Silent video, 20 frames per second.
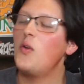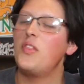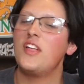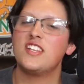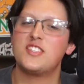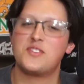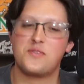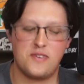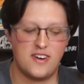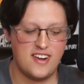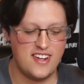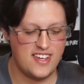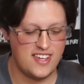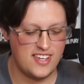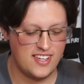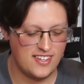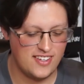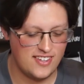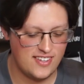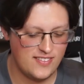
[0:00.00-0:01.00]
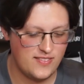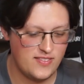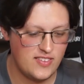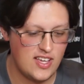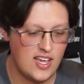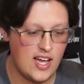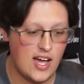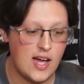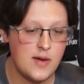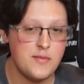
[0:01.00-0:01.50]
Oh, that's right.
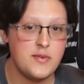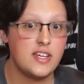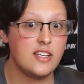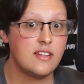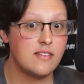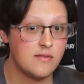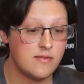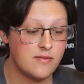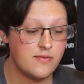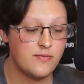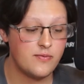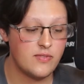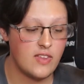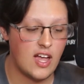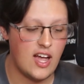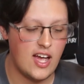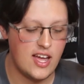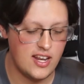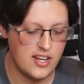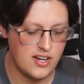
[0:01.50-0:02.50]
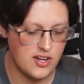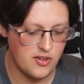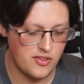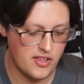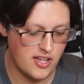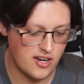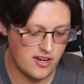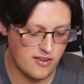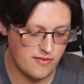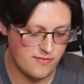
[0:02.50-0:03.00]
I mean, I didn't know
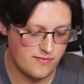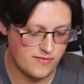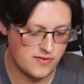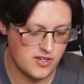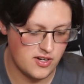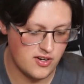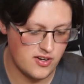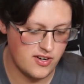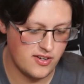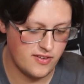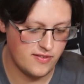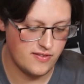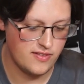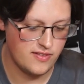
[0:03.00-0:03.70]
that. Sorry.